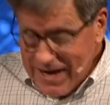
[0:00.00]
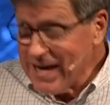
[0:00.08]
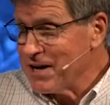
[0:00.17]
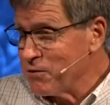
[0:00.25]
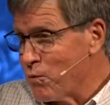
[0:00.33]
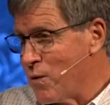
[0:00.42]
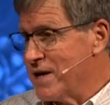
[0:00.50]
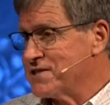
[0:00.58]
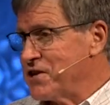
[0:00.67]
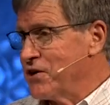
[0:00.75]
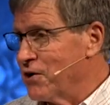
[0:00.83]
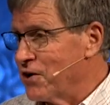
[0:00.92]
He had
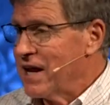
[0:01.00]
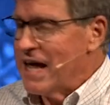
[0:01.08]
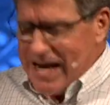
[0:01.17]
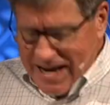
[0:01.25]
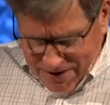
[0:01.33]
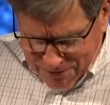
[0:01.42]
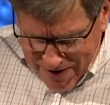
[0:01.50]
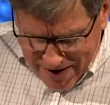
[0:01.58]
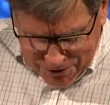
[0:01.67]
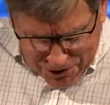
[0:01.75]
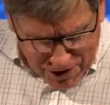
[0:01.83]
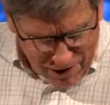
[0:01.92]
rested on it, he had
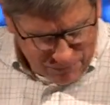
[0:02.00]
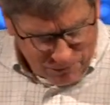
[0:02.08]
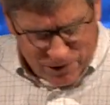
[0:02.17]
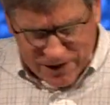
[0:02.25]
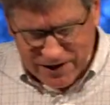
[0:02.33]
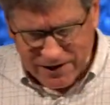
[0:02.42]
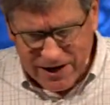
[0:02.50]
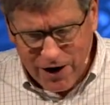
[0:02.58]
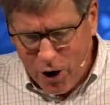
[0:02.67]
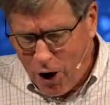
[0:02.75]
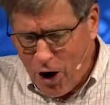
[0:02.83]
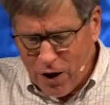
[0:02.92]
found comfort in it
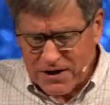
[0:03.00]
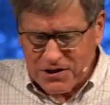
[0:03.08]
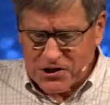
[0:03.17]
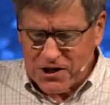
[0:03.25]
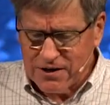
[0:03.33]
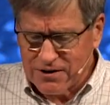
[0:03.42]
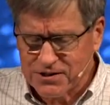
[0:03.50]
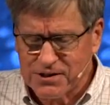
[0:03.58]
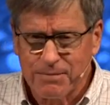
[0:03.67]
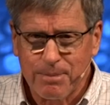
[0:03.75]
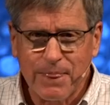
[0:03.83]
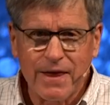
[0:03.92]
all these
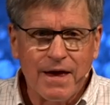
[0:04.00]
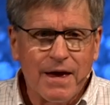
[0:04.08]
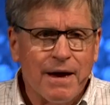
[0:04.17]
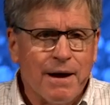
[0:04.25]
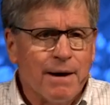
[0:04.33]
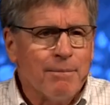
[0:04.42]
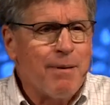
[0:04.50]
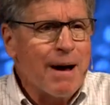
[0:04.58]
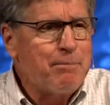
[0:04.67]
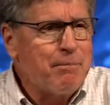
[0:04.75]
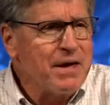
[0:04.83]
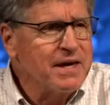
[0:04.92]
years.
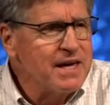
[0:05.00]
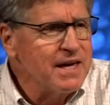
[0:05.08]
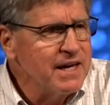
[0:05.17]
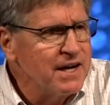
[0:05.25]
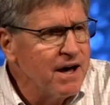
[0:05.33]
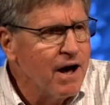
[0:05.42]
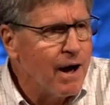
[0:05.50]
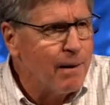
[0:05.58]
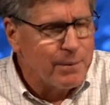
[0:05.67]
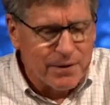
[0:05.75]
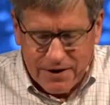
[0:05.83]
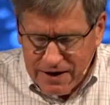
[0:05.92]
By picking it
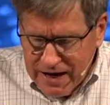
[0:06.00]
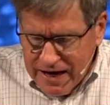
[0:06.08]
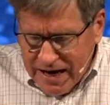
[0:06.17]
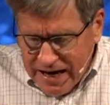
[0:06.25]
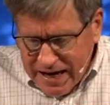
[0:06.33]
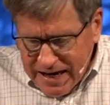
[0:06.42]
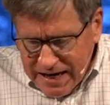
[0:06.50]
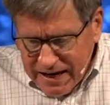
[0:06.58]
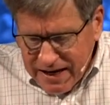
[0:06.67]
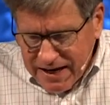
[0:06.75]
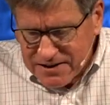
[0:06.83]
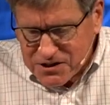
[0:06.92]
up,
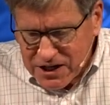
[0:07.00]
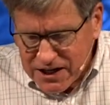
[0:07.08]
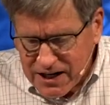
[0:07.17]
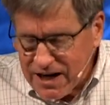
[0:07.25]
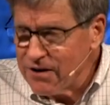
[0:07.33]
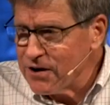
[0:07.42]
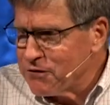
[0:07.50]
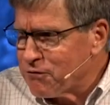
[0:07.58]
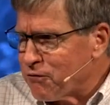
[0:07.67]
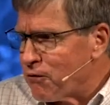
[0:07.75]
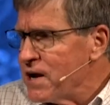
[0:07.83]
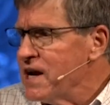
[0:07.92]
he is declaring
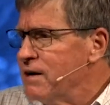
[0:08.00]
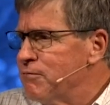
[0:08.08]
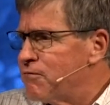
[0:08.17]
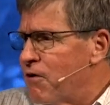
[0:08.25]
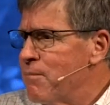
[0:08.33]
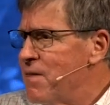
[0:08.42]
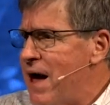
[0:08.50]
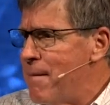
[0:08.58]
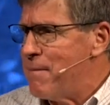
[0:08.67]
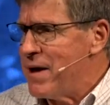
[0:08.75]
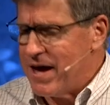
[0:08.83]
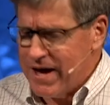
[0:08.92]
freedom from
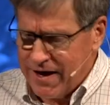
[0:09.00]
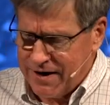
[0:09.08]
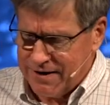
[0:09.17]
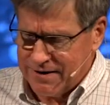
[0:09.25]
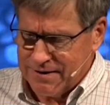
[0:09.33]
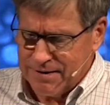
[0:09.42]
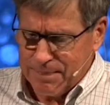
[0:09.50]
that bed.